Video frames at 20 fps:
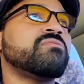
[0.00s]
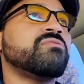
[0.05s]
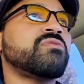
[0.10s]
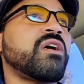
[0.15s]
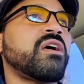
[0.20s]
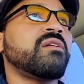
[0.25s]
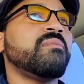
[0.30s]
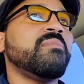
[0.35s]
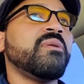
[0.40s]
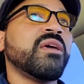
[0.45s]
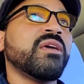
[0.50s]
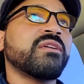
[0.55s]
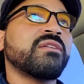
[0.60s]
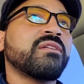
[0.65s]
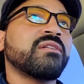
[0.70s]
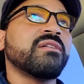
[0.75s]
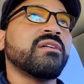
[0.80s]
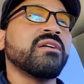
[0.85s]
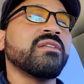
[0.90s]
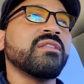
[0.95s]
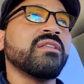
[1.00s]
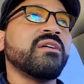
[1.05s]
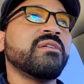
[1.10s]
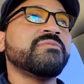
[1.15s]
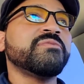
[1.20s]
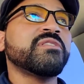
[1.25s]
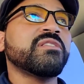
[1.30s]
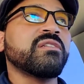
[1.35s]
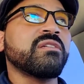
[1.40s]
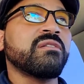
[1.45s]
try to make
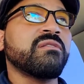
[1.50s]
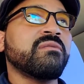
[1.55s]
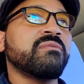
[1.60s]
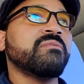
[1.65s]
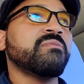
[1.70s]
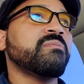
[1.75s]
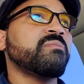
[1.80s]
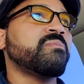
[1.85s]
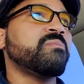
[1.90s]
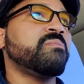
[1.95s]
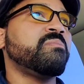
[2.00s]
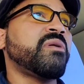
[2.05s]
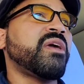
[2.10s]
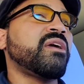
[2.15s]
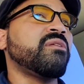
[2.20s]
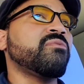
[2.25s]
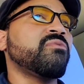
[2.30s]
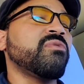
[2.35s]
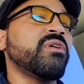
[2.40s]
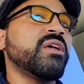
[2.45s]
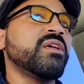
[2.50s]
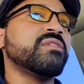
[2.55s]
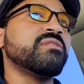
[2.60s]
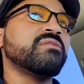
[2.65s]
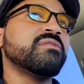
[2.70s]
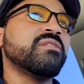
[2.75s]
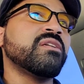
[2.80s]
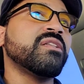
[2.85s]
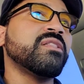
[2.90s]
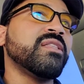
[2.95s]
enough to pay rent
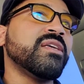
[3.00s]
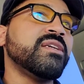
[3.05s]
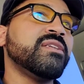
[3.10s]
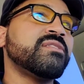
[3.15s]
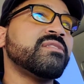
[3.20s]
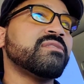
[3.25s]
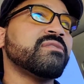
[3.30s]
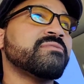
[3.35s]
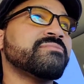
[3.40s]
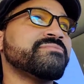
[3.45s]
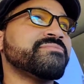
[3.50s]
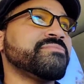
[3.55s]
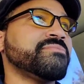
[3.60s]
at least,